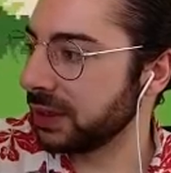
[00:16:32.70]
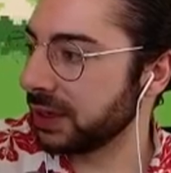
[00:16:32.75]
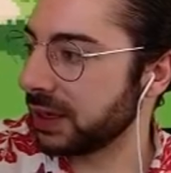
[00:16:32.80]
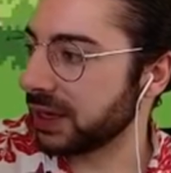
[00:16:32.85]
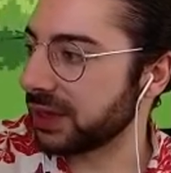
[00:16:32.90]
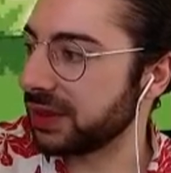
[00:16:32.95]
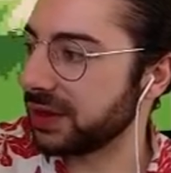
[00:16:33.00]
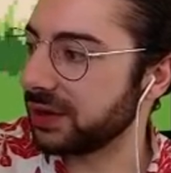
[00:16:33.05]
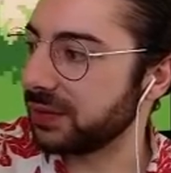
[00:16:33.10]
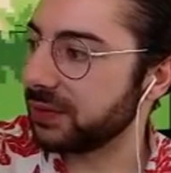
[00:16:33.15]
I
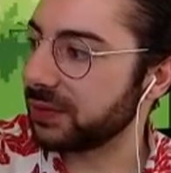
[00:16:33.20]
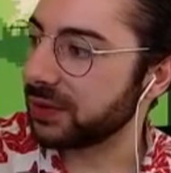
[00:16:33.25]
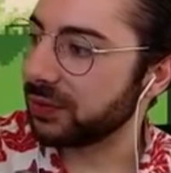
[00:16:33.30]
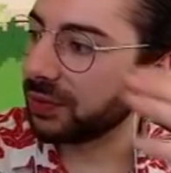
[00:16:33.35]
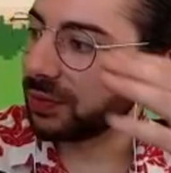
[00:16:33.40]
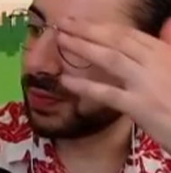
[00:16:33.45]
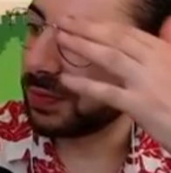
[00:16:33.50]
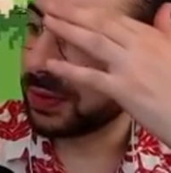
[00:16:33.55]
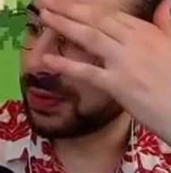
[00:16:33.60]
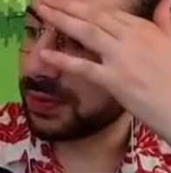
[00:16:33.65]
think what it
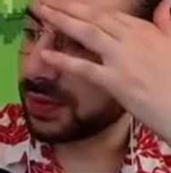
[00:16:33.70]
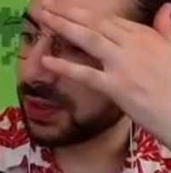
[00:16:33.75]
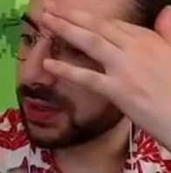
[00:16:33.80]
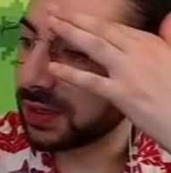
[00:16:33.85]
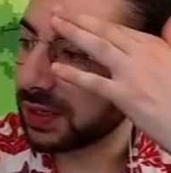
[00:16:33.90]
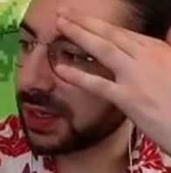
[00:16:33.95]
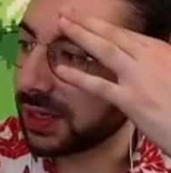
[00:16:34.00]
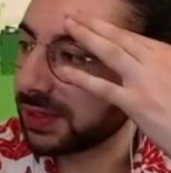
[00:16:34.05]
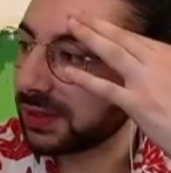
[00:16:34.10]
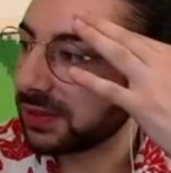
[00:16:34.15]
would be really
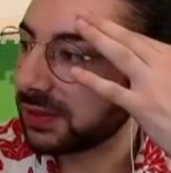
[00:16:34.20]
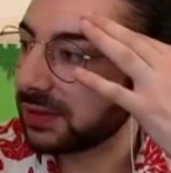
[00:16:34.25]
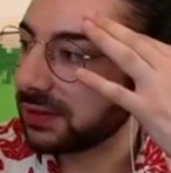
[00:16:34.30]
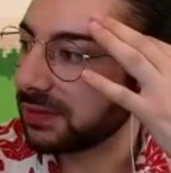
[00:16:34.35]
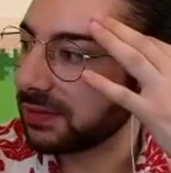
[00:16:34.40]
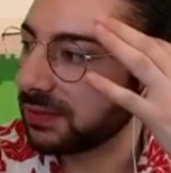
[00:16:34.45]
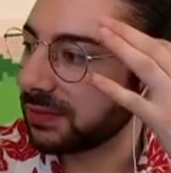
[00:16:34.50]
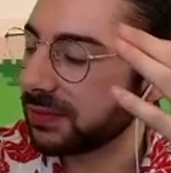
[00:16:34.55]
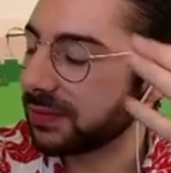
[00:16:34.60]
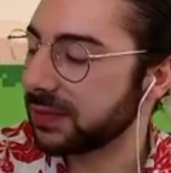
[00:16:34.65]
nice
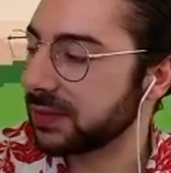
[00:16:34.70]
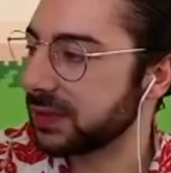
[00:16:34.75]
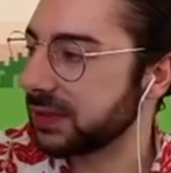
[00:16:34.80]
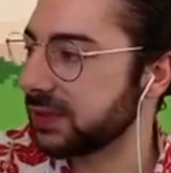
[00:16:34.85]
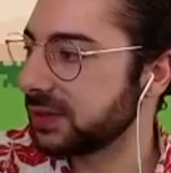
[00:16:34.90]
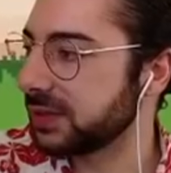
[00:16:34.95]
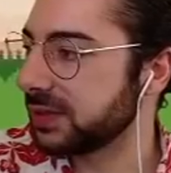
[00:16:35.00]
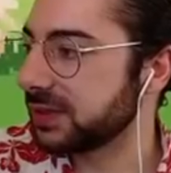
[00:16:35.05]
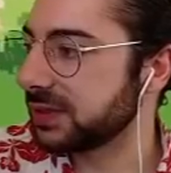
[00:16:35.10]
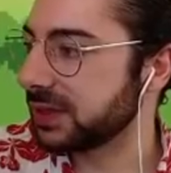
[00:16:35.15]
is
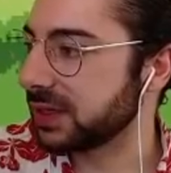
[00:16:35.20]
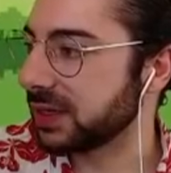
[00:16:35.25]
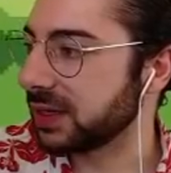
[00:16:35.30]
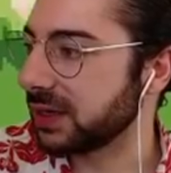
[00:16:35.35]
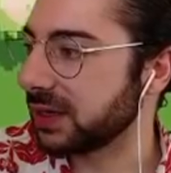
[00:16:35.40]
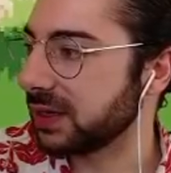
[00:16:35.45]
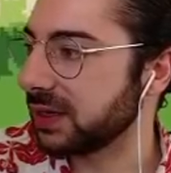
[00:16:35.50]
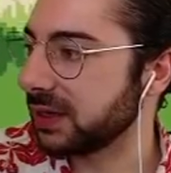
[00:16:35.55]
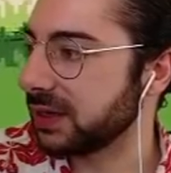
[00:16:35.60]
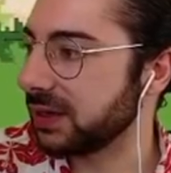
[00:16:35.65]
to
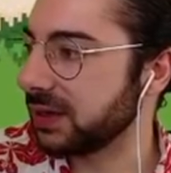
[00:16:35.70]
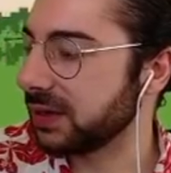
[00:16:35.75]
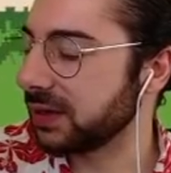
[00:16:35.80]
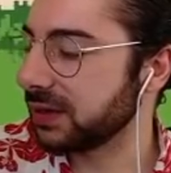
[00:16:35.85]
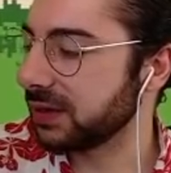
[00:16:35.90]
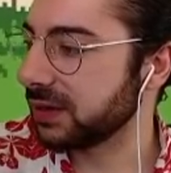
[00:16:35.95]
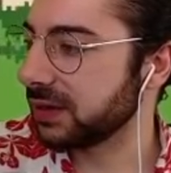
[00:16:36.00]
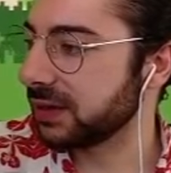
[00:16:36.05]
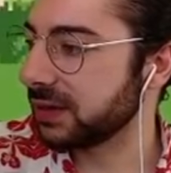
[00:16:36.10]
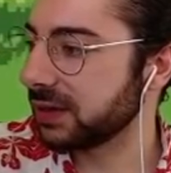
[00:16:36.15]
see
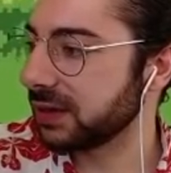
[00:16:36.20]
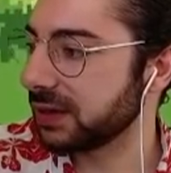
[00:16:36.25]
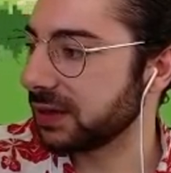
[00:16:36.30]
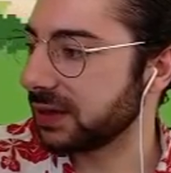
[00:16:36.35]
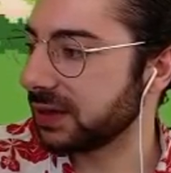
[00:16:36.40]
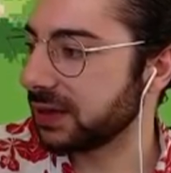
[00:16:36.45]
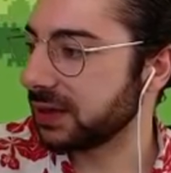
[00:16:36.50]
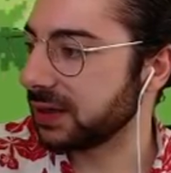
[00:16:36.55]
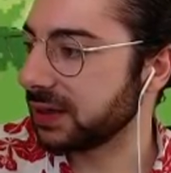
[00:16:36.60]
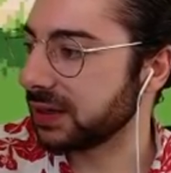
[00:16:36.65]

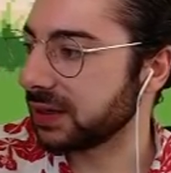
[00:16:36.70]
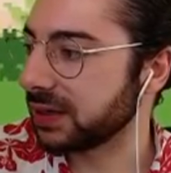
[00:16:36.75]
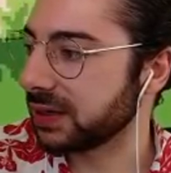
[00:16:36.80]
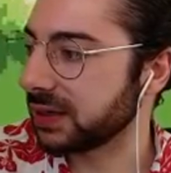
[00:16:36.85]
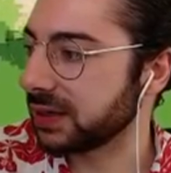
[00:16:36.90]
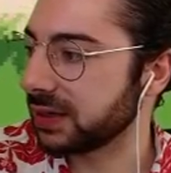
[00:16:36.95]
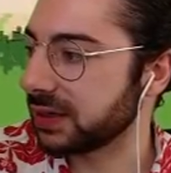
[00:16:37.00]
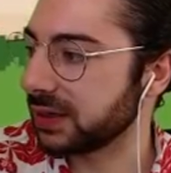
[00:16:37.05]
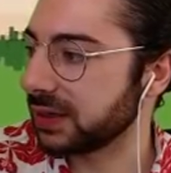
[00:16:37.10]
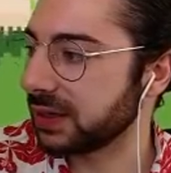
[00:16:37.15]

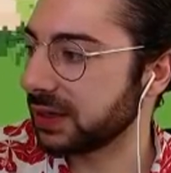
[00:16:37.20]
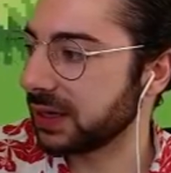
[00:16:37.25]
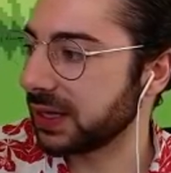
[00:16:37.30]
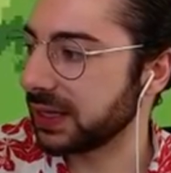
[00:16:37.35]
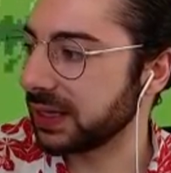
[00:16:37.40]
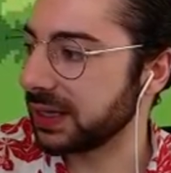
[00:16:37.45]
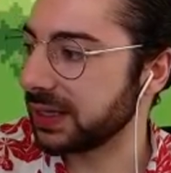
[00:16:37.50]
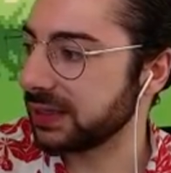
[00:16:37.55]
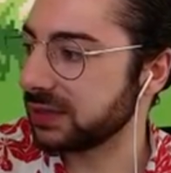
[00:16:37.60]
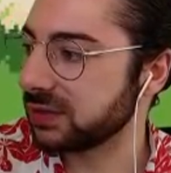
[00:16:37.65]

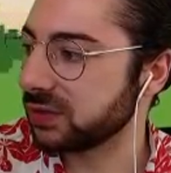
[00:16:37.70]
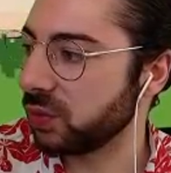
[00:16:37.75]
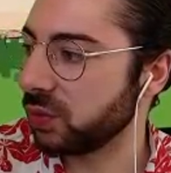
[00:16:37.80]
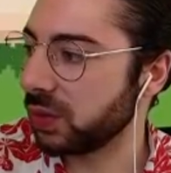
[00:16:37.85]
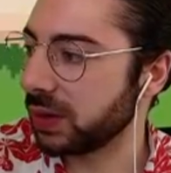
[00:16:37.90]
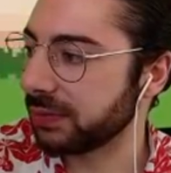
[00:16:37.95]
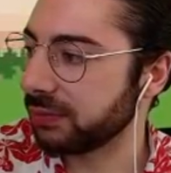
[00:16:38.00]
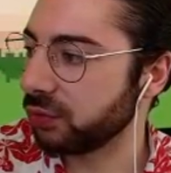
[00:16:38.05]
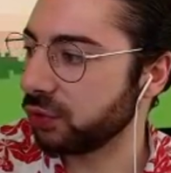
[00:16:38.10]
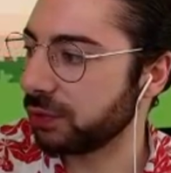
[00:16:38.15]
at least
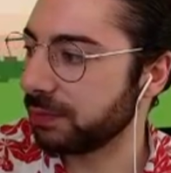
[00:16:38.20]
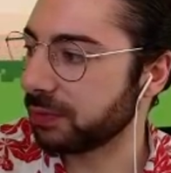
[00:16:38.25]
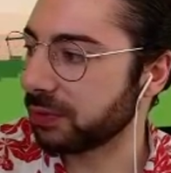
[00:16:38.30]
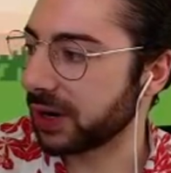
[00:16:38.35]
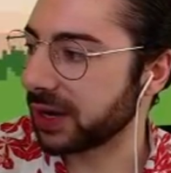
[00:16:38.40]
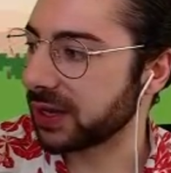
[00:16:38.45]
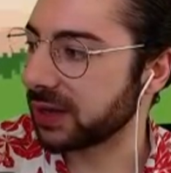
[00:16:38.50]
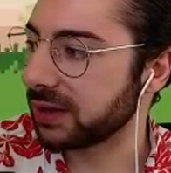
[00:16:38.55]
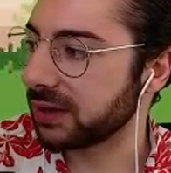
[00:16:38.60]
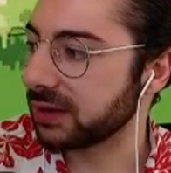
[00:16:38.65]
one more
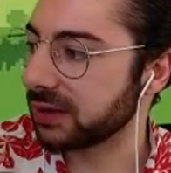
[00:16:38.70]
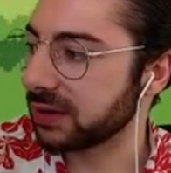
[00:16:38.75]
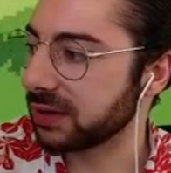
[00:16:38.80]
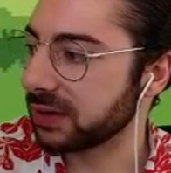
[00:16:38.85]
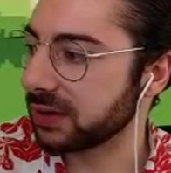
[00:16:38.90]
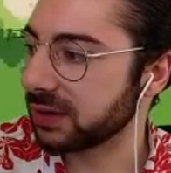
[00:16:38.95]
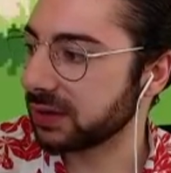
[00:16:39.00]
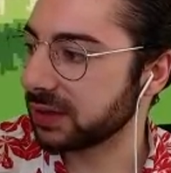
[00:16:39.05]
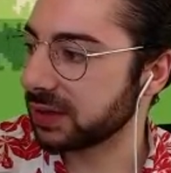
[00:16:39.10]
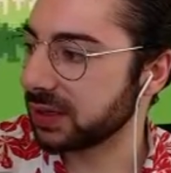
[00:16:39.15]
break
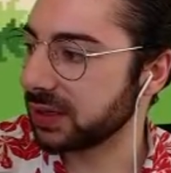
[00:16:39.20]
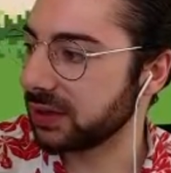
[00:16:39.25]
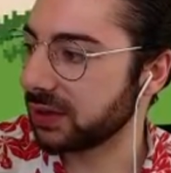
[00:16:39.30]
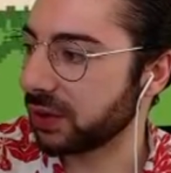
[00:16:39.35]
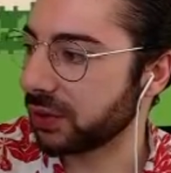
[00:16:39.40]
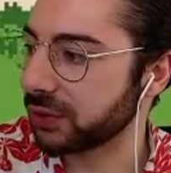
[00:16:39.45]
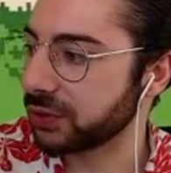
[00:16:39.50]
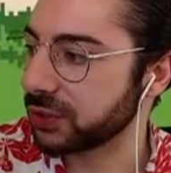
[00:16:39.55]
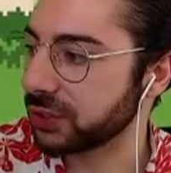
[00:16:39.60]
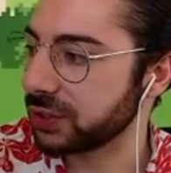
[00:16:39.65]
in the
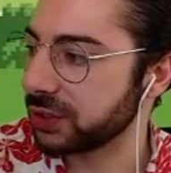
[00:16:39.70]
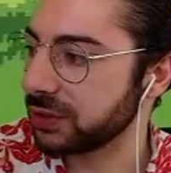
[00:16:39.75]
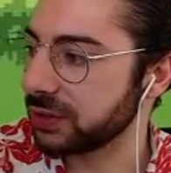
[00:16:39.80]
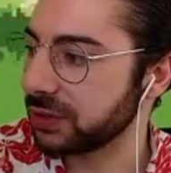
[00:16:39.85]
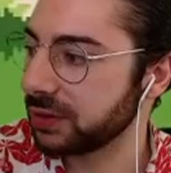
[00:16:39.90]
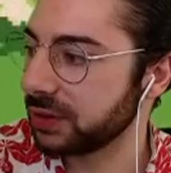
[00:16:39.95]
ocean